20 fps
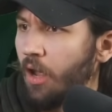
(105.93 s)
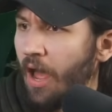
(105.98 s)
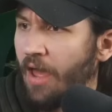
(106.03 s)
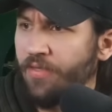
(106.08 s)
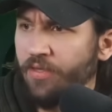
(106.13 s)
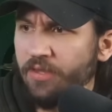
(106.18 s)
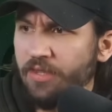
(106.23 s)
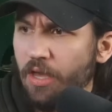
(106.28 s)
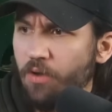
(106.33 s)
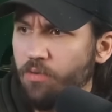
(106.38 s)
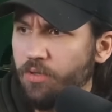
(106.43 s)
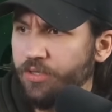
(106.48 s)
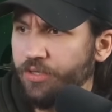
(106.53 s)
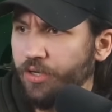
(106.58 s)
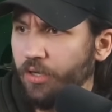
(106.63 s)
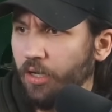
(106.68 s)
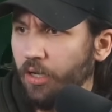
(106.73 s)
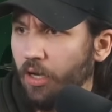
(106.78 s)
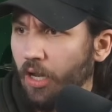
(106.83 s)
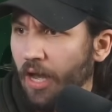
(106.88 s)
I think that was
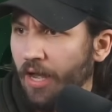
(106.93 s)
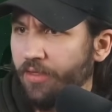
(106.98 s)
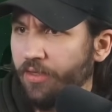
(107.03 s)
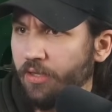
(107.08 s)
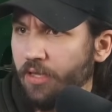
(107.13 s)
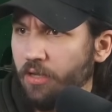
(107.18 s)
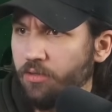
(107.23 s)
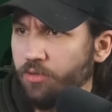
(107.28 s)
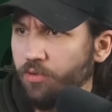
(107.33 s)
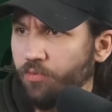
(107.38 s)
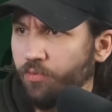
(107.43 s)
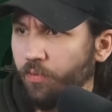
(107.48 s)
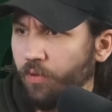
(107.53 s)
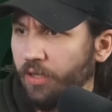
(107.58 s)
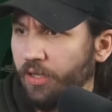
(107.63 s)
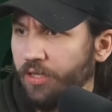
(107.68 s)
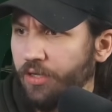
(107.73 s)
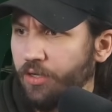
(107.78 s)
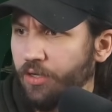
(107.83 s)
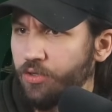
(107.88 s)
good. I think that was a
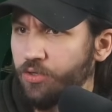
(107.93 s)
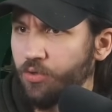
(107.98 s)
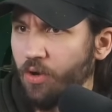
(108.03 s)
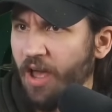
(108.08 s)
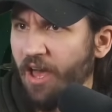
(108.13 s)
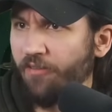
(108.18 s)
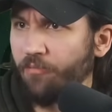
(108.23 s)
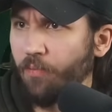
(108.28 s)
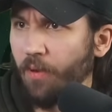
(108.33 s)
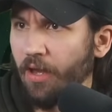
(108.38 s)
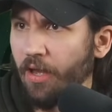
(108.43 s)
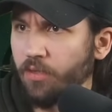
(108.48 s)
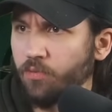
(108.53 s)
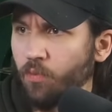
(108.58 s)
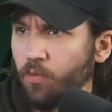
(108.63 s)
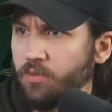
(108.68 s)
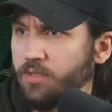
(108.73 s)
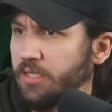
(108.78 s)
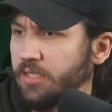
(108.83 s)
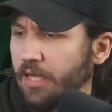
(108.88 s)
really good draft by us.
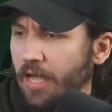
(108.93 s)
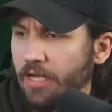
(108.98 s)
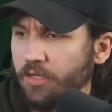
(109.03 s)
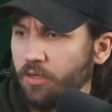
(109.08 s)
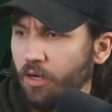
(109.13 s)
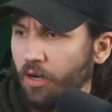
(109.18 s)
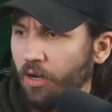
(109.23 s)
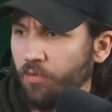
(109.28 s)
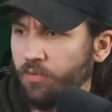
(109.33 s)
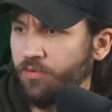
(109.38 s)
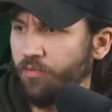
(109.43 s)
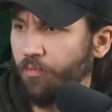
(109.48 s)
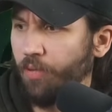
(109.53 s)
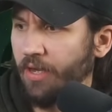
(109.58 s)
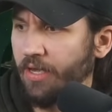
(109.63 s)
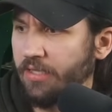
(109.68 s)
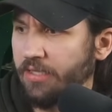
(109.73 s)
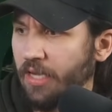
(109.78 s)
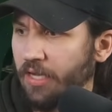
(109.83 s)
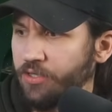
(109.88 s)
What was his last card? I wasn't even
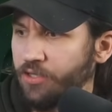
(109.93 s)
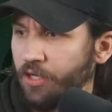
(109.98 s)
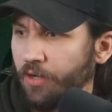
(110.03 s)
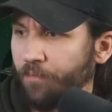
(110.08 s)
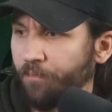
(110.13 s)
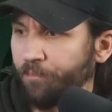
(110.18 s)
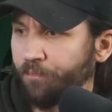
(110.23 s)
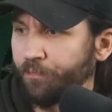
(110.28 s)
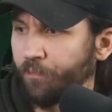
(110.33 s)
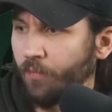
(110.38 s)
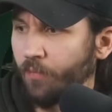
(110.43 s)
paying attention.